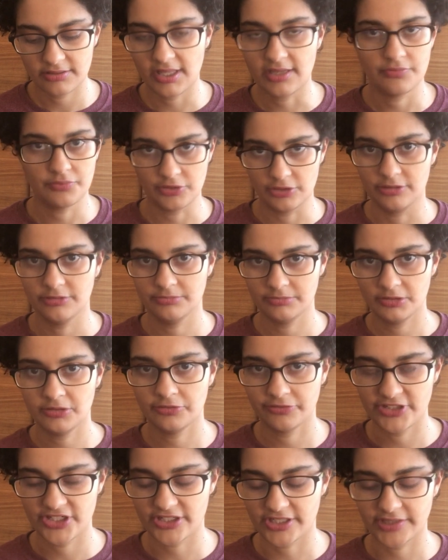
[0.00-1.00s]
that were
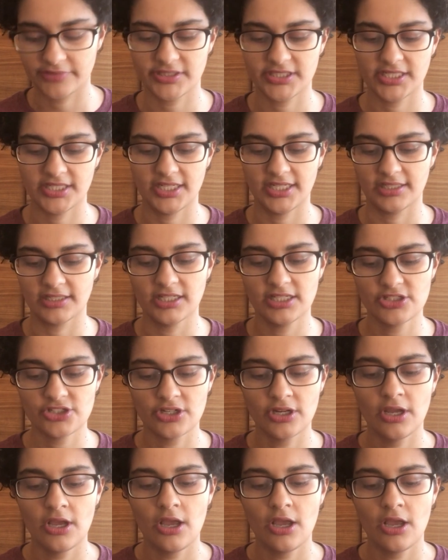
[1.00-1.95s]
originally written in English.